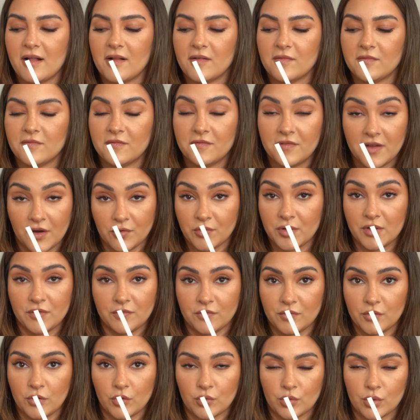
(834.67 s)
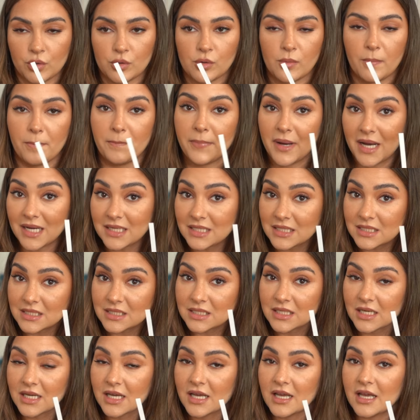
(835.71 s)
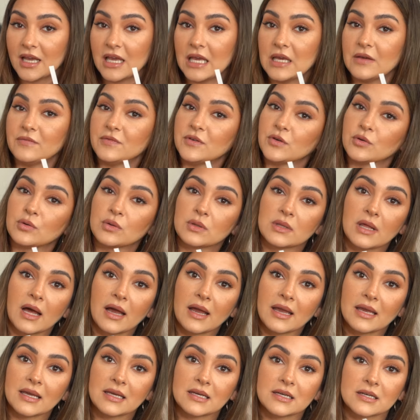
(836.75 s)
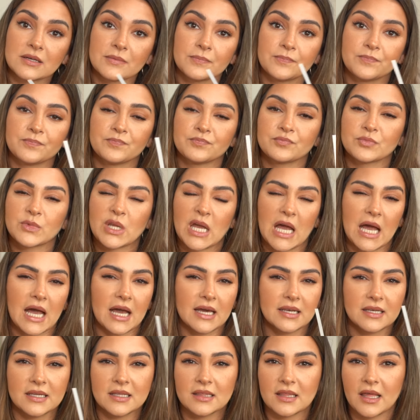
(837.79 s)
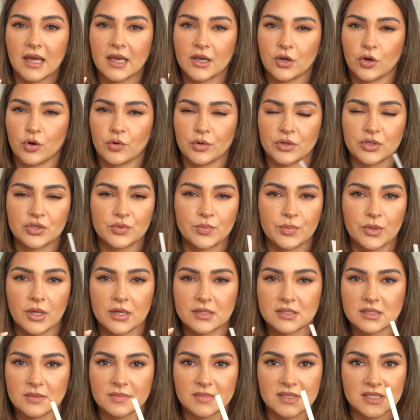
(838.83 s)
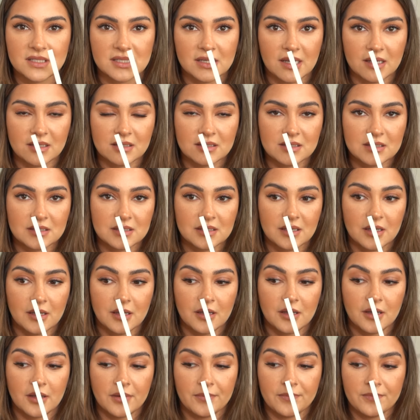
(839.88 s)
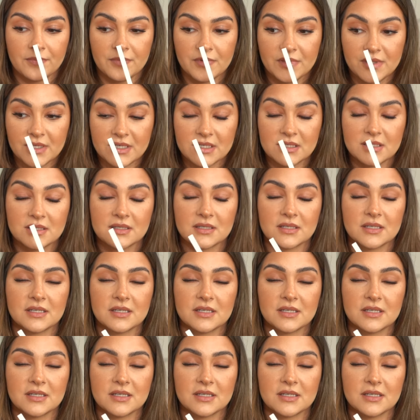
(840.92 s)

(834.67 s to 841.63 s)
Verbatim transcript: very floral. But if you like honey-like Orange Blossom scents, this